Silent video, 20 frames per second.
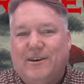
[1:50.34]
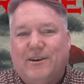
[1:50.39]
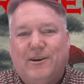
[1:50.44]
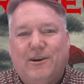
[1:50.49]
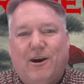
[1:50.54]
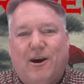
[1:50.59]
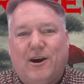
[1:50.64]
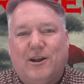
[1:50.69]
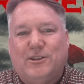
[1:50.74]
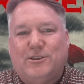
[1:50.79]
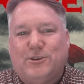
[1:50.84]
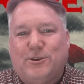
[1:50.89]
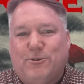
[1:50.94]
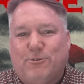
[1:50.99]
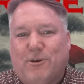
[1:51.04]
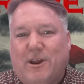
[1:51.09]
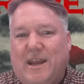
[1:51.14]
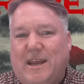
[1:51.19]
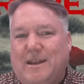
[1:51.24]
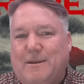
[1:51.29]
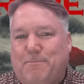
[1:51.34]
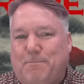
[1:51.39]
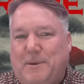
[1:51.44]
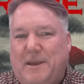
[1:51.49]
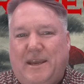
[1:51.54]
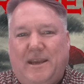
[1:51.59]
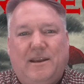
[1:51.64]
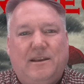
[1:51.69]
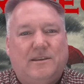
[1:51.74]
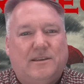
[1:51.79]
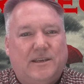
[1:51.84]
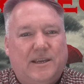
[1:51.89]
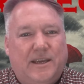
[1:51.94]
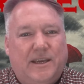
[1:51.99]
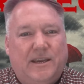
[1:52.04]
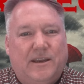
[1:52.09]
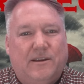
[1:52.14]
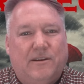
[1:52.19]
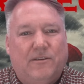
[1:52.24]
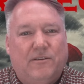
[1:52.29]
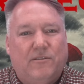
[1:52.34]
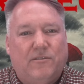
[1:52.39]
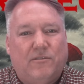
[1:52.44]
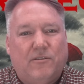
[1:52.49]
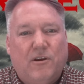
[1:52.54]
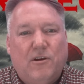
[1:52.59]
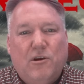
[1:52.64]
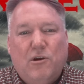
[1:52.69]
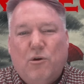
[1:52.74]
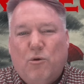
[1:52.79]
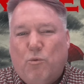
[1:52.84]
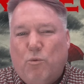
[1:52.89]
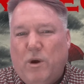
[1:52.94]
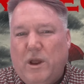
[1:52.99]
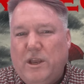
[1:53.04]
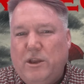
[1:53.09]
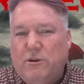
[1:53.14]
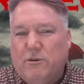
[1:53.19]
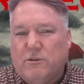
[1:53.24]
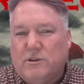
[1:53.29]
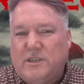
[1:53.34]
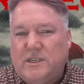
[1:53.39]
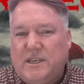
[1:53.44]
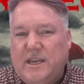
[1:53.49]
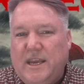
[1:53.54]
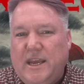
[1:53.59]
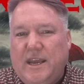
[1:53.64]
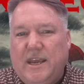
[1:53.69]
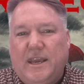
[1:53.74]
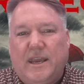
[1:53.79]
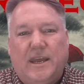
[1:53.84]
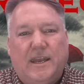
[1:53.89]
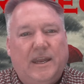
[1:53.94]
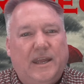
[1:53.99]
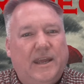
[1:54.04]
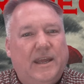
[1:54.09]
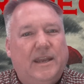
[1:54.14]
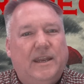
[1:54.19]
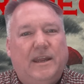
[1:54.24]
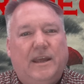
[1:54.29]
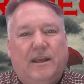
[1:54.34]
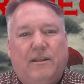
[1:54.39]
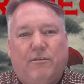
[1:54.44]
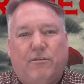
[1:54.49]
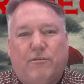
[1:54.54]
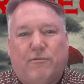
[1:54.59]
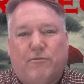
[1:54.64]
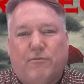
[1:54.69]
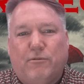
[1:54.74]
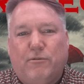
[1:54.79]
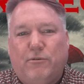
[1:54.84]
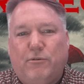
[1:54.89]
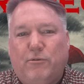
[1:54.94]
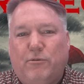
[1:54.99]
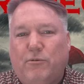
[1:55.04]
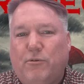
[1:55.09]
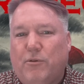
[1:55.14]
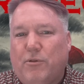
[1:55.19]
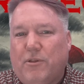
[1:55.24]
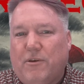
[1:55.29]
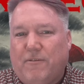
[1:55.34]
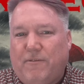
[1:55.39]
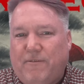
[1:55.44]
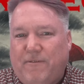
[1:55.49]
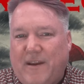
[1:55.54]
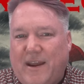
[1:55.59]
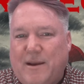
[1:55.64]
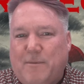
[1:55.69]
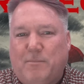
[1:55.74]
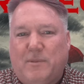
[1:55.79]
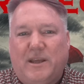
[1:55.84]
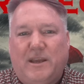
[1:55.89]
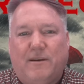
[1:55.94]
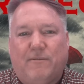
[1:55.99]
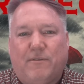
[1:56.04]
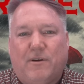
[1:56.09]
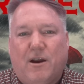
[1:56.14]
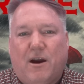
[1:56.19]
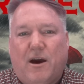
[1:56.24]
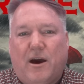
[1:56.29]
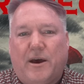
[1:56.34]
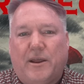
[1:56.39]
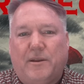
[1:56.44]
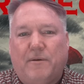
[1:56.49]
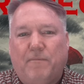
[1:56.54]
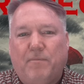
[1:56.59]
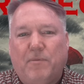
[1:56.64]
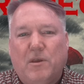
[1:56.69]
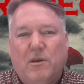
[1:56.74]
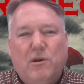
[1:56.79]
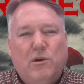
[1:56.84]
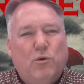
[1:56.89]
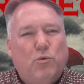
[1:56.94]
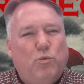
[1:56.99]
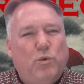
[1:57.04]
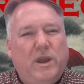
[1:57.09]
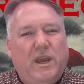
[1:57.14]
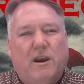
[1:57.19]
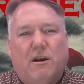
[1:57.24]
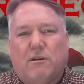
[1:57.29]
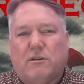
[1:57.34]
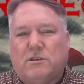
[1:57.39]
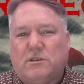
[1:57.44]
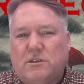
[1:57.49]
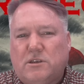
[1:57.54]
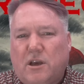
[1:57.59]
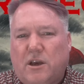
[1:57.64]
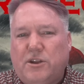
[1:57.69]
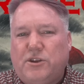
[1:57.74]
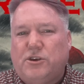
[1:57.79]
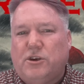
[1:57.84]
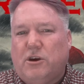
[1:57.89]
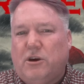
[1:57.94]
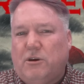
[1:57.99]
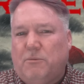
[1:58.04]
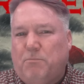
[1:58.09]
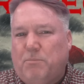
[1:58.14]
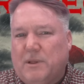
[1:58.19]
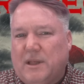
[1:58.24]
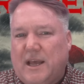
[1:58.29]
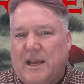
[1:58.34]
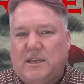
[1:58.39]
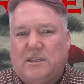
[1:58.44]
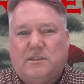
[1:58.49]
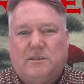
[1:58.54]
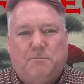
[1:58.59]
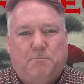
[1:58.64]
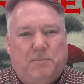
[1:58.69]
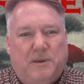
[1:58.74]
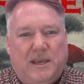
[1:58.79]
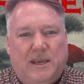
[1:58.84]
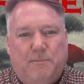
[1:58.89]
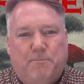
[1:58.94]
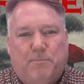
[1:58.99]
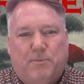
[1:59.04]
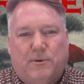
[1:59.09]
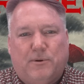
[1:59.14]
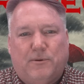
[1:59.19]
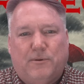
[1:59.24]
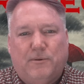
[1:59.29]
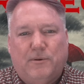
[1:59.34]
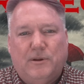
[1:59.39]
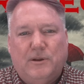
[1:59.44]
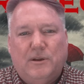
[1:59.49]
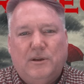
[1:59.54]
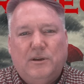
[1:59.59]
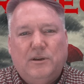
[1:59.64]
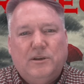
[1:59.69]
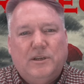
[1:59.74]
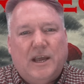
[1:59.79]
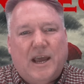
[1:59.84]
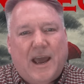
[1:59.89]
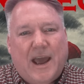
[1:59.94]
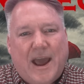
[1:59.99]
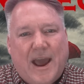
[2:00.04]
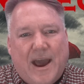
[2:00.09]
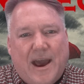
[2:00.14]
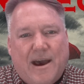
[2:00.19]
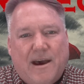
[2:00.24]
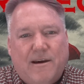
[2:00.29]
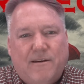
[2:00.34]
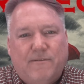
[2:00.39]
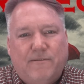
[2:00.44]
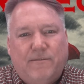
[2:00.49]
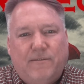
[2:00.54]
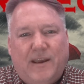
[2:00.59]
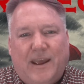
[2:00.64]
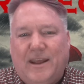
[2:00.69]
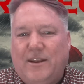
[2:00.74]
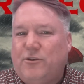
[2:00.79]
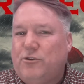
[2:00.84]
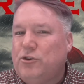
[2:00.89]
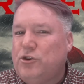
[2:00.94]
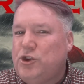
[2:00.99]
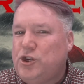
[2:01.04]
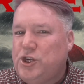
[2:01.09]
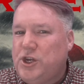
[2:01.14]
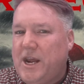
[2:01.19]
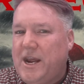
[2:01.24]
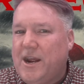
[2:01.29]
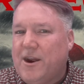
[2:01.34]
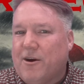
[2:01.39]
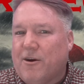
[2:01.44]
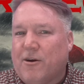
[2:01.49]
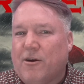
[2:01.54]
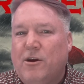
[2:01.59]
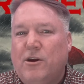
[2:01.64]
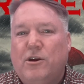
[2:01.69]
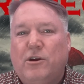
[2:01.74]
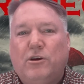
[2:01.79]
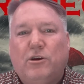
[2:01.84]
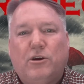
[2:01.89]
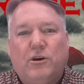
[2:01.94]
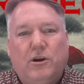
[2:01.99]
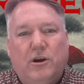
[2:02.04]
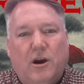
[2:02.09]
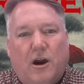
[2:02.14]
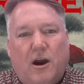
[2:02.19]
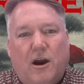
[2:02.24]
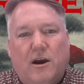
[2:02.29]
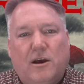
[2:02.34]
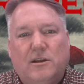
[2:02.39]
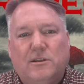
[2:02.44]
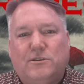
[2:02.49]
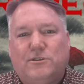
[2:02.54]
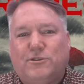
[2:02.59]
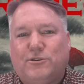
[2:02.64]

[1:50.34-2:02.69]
God's great peace is when you're seeing it in and through the family of God. We are such a blessed people to have and to share God's